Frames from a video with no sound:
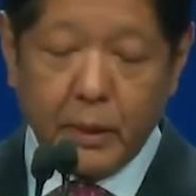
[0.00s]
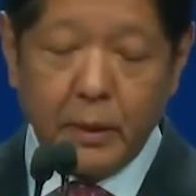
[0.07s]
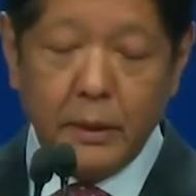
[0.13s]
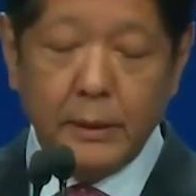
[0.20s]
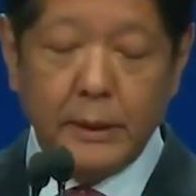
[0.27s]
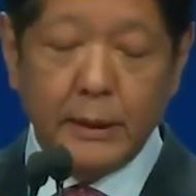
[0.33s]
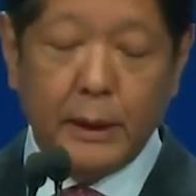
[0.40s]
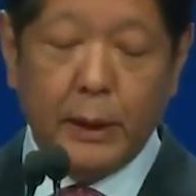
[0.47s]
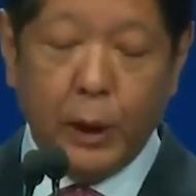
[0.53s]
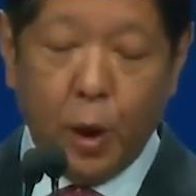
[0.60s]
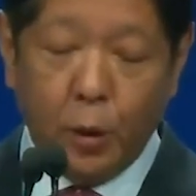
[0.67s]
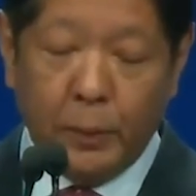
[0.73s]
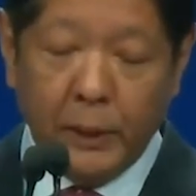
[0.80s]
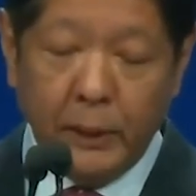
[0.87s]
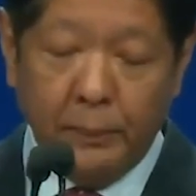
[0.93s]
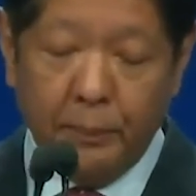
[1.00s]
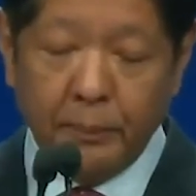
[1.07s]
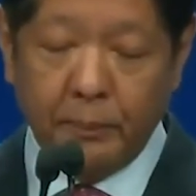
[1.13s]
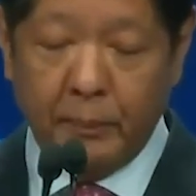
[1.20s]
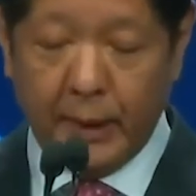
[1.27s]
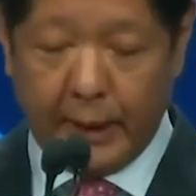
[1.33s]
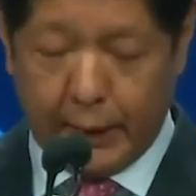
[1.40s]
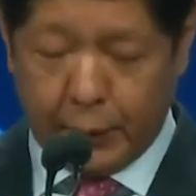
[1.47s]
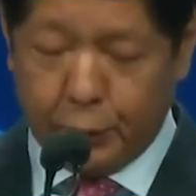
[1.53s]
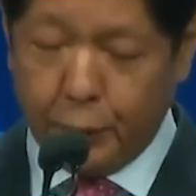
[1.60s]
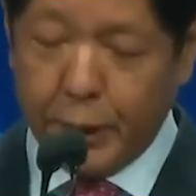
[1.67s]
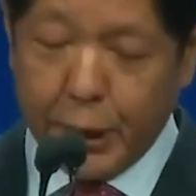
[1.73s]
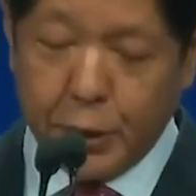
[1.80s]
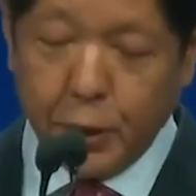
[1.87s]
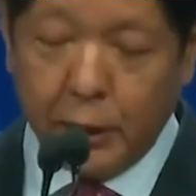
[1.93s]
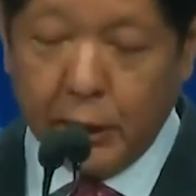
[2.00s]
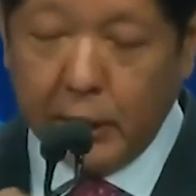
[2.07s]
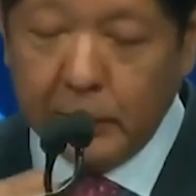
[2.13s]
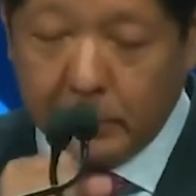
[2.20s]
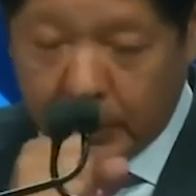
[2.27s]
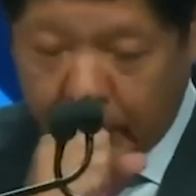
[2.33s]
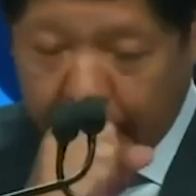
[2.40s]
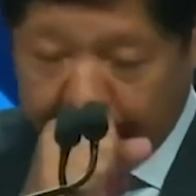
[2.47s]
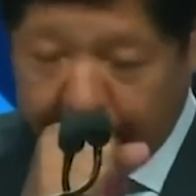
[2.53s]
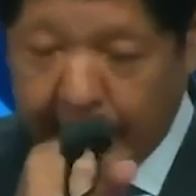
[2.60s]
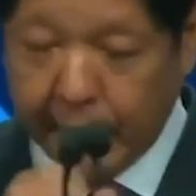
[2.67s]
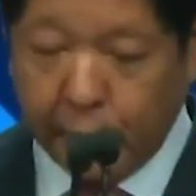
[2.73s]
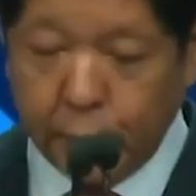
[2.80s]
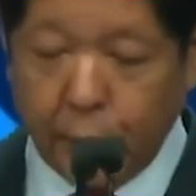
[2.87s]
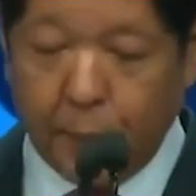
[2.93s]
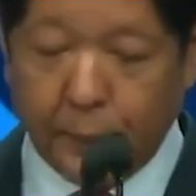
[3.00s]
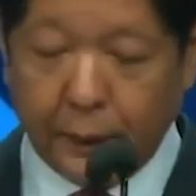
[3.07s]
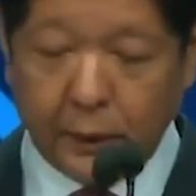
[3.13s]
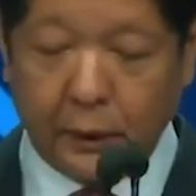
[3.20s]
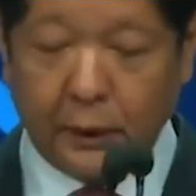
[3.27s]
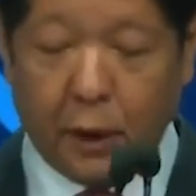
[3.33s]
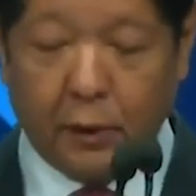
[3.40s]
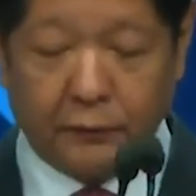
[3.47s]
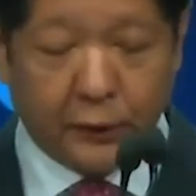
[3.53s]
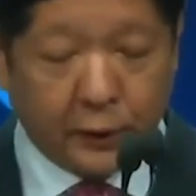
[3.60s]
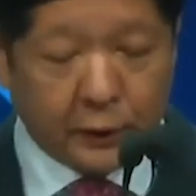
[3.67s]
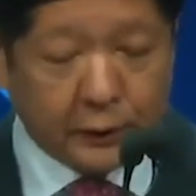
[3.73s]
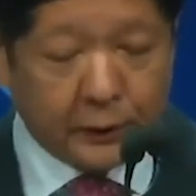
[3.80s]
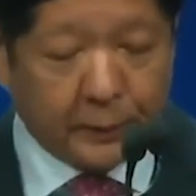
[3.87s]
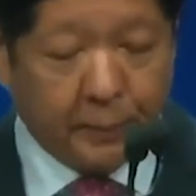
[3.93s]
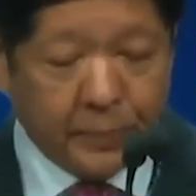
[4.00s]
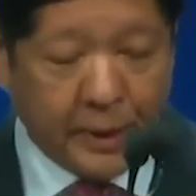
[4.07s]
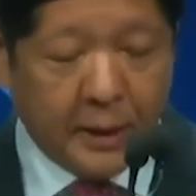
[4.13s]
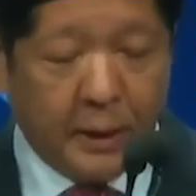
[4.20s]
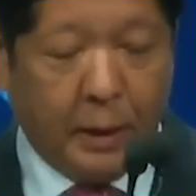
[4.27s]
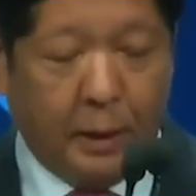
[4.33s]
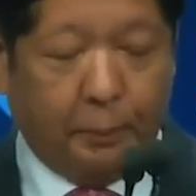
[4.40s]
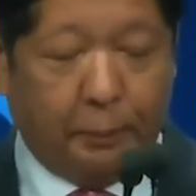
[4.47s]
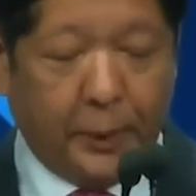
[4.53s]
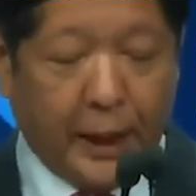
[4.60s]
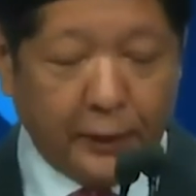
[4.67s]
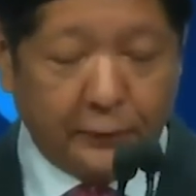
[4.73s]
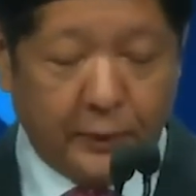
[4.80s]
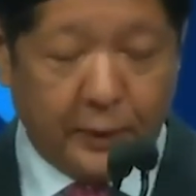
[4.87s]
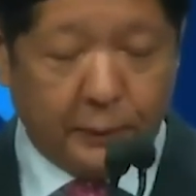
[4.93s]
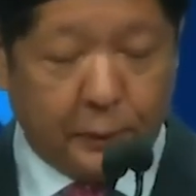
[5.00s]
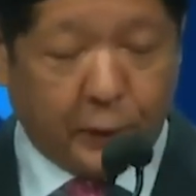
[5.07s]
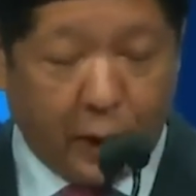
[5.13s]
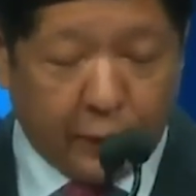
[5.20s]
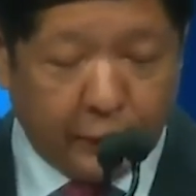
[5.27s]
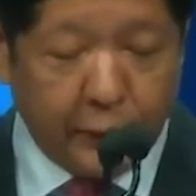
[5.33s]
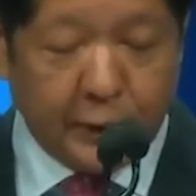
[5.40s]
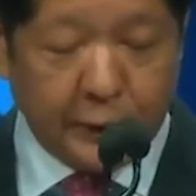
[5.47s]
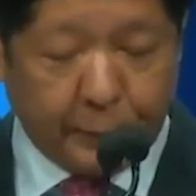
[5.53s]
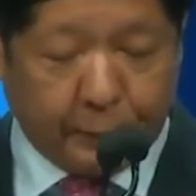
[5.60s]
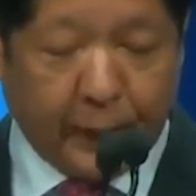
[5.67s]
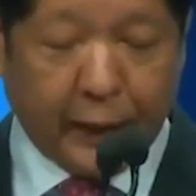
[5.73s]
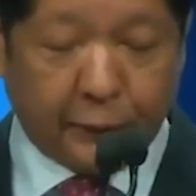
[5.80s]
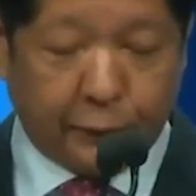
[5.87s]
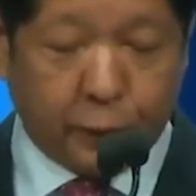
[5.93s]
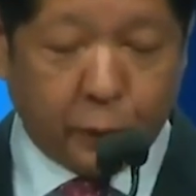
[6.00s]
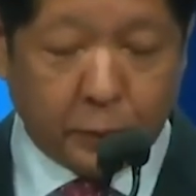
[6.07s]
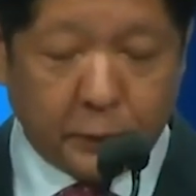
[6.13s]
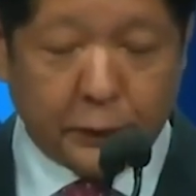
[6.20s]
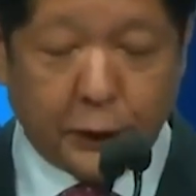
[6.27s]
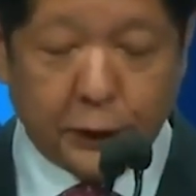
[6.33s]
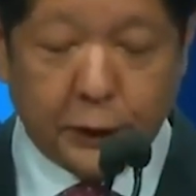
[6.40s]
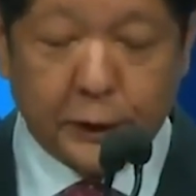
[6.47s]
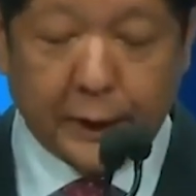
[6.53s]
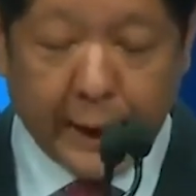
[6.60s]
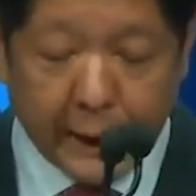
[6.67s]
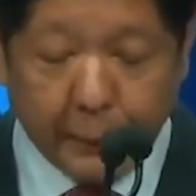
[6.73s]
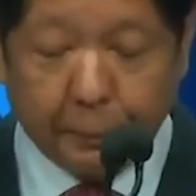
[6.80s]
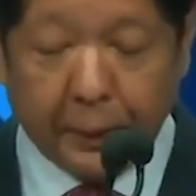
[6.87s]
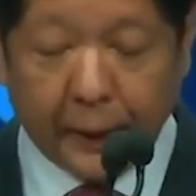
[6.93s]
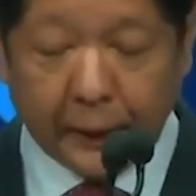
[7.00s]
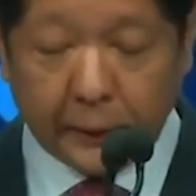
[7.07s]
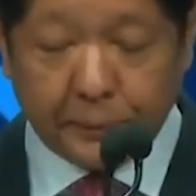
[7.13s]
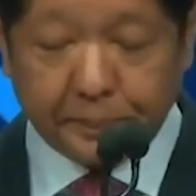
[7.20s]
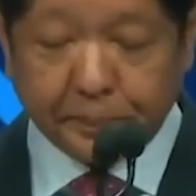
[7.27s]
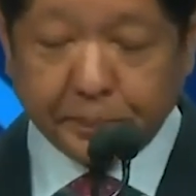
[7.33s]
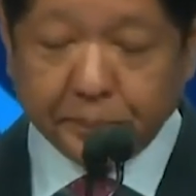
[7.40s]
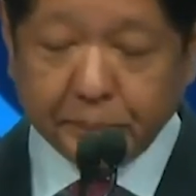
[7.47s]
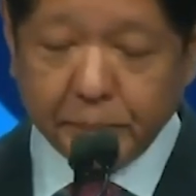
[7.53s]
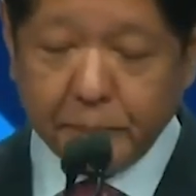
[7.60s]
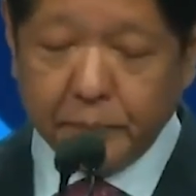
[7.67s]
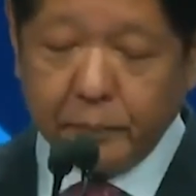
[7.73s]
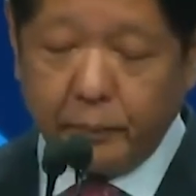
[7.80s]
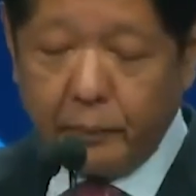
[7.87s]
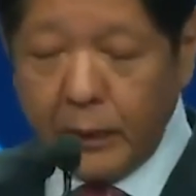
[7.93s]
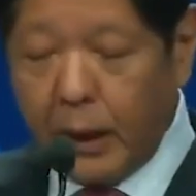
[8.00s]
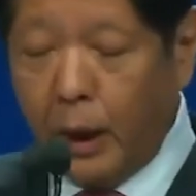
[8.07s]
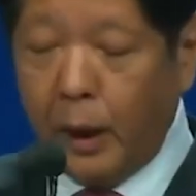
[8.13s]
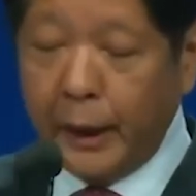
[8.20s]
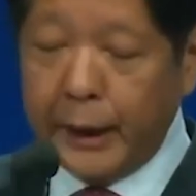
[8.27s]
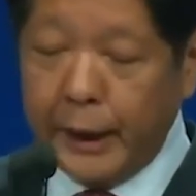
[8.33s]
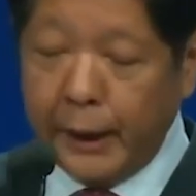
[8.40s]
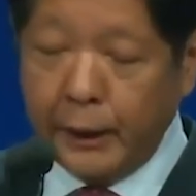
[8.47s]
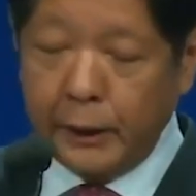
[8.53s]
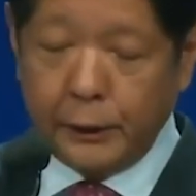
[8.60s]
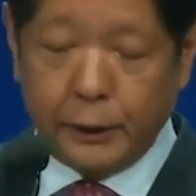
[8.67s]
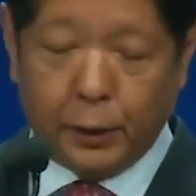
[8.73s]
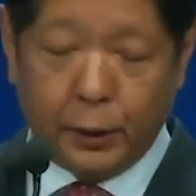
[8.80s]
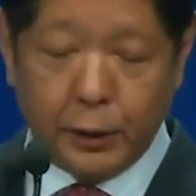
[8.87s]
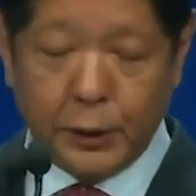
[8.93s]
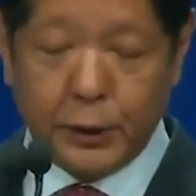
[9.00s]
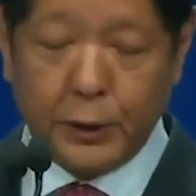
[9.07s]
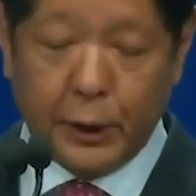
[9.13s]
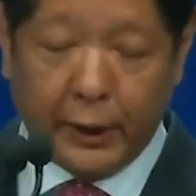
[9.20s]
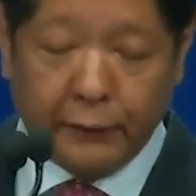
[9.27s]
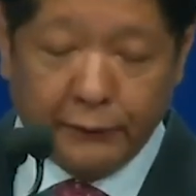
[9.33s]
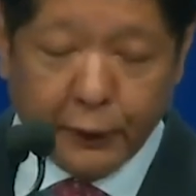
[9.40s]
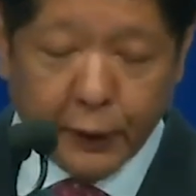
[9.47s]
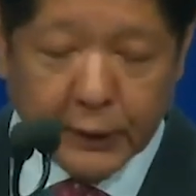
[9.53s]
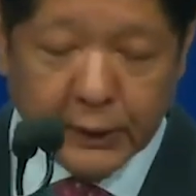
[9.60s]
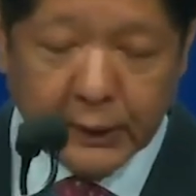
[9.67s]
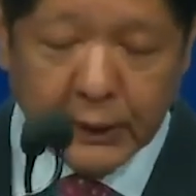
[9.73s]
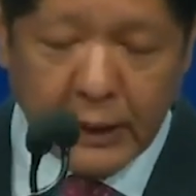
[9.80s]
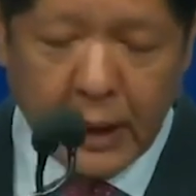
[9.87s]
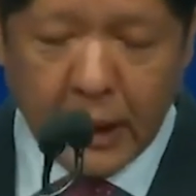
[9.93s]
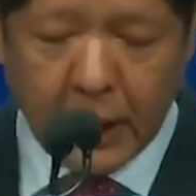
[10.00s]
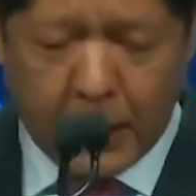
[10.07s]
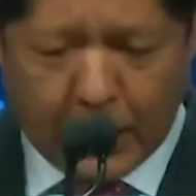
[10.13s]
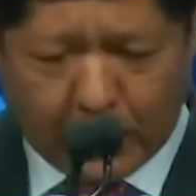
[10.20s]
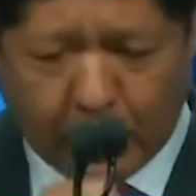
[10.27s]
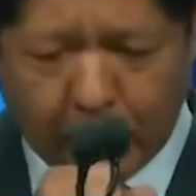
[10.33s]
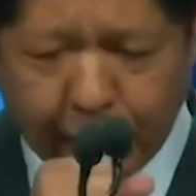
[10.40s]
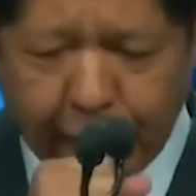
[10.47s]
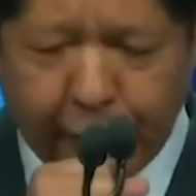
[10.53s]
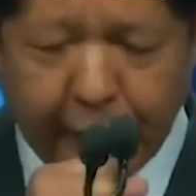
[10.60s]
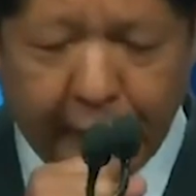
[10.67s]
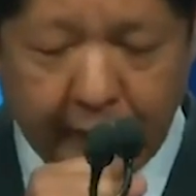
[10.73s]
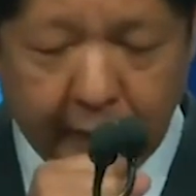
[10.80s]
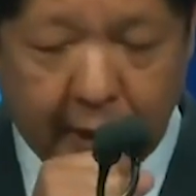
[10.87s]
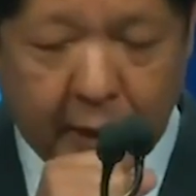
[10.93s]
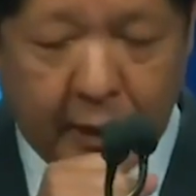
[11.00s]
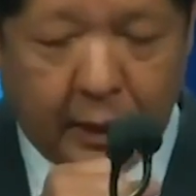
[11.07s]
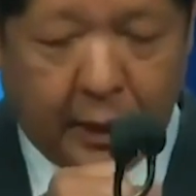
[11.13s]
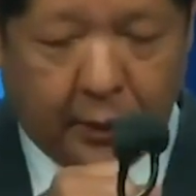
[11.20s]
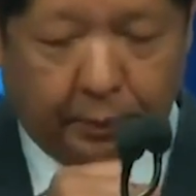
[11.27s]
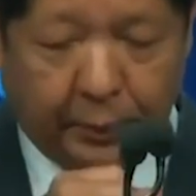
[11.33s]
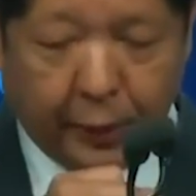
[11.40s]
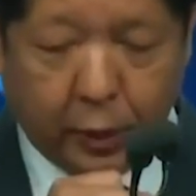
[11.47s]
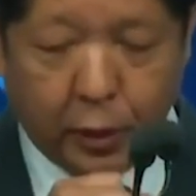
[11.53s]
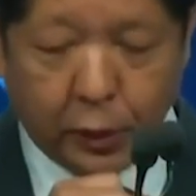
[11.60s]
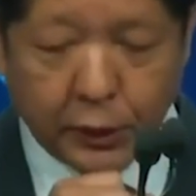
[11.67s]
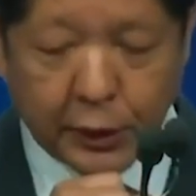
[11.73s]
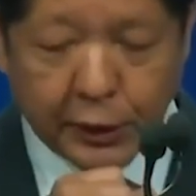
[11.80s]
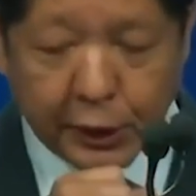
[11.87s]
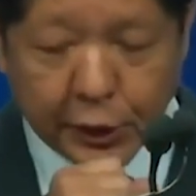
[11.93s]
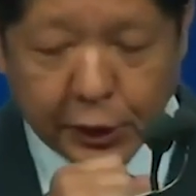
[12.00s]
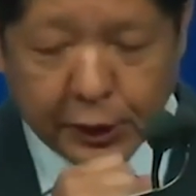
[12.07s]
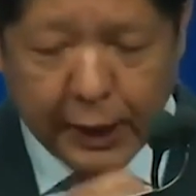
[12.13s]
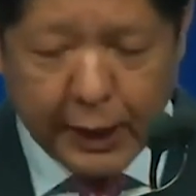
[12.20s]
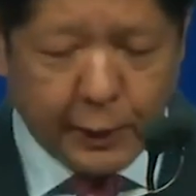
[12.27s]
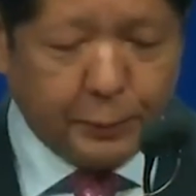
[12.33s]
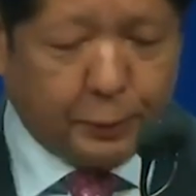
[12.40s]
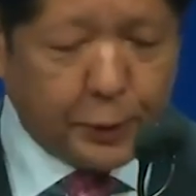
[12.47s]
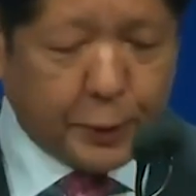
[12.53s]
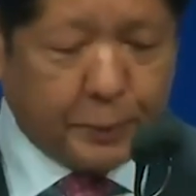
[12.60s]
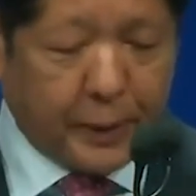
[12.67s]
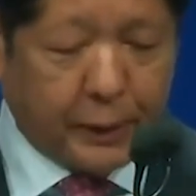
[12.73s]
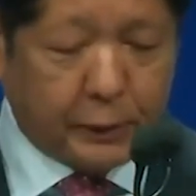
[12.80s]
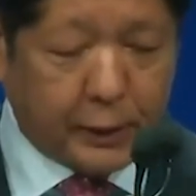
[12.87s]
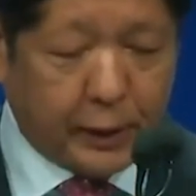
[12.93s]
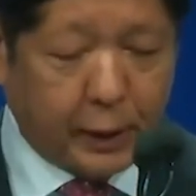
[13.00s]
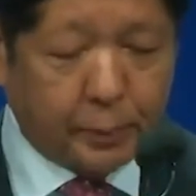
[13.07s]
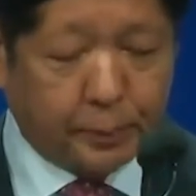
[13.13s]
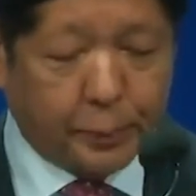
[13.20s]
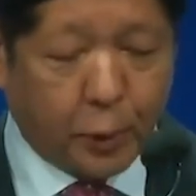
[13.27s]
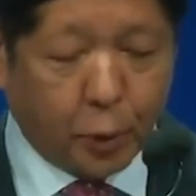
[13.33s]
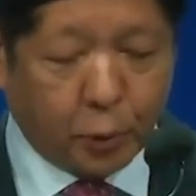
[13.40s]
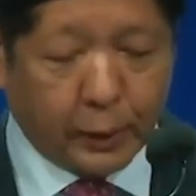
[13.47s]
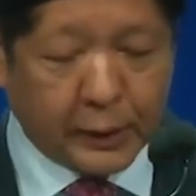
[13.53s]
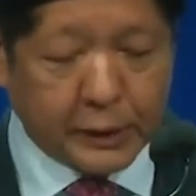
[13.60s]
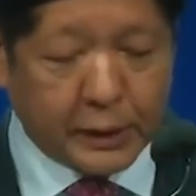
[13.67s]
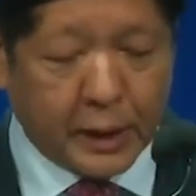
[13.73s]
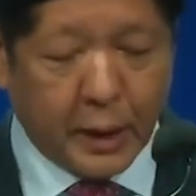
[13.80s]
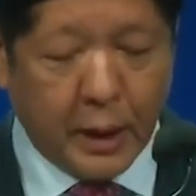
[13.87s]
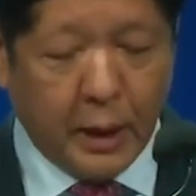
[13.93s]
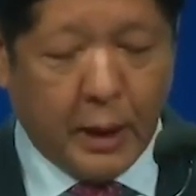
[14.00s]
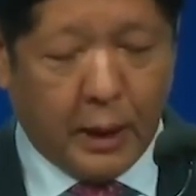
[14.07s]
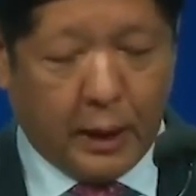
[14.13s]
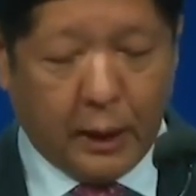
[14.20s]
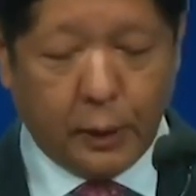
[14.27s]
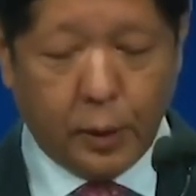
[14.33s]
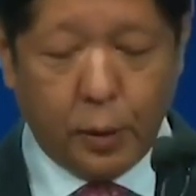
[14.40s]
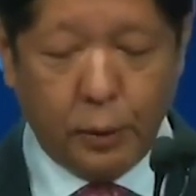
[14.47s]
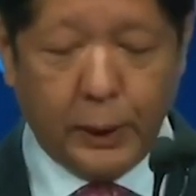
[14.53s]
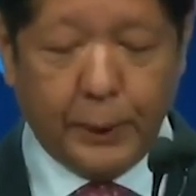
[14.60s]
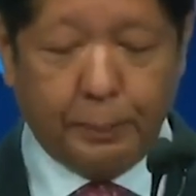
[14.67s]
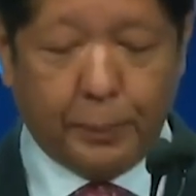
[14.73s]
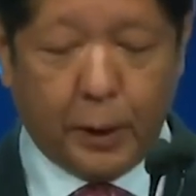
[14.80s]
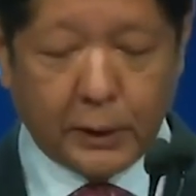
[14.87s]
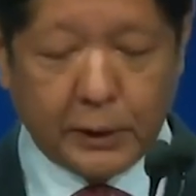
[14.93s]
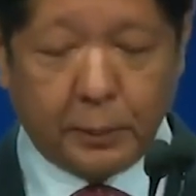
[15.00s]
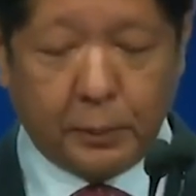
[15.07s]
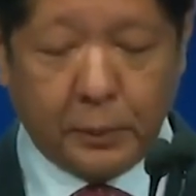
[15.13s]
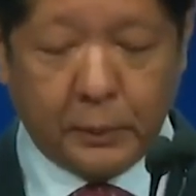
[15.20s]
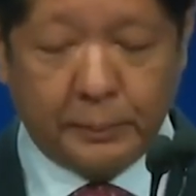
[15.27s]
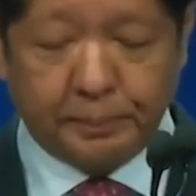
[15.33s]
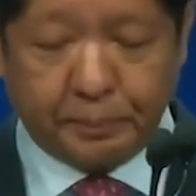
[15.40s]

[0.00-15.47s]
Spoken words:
that global and regional economic governance platforms such as APEC are geared towards averting conflict, because sustained prosperity and progress are only possible